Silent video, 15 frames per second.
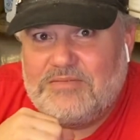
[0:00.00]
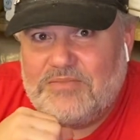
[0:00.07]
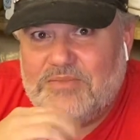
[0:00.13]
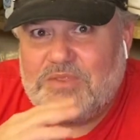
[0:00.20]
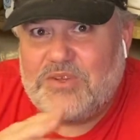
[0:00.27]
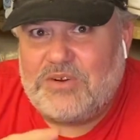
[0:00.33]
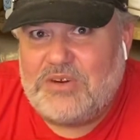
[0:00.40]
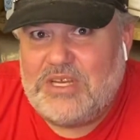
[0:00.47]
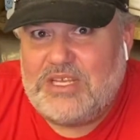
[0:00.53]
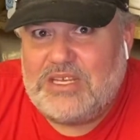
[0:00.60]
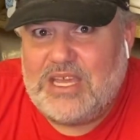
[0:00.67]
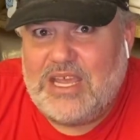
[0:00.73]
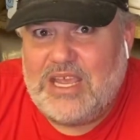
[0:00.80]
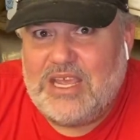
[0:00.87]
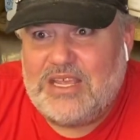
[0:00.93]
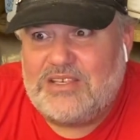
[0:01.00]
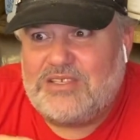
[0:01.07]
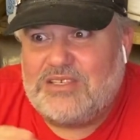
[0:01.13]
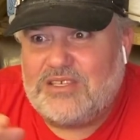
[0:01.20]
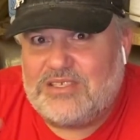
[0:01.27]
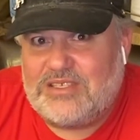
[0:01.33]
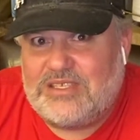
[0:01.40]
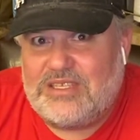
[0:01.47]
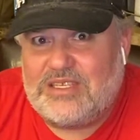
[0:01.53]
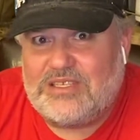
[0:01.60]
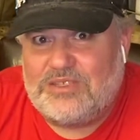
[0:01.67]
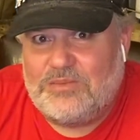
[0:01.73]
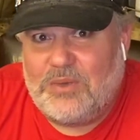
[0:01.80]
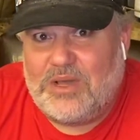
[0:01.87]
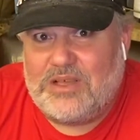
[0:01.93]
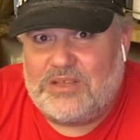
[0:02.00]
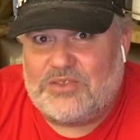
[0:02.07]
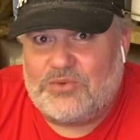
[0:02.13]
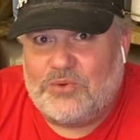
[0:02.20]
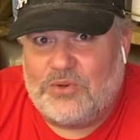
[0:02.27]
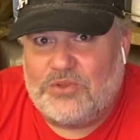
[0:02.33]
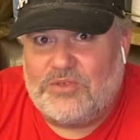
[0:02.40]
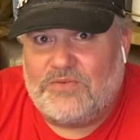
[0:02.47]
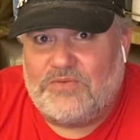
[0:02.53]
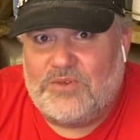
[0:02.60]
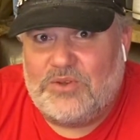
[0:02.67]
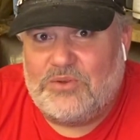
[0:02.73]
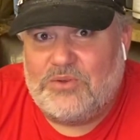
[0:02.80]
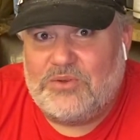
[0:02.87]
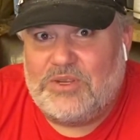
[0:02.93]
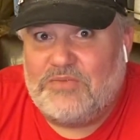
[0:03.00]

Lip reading: 30 days to 6 months worth of food.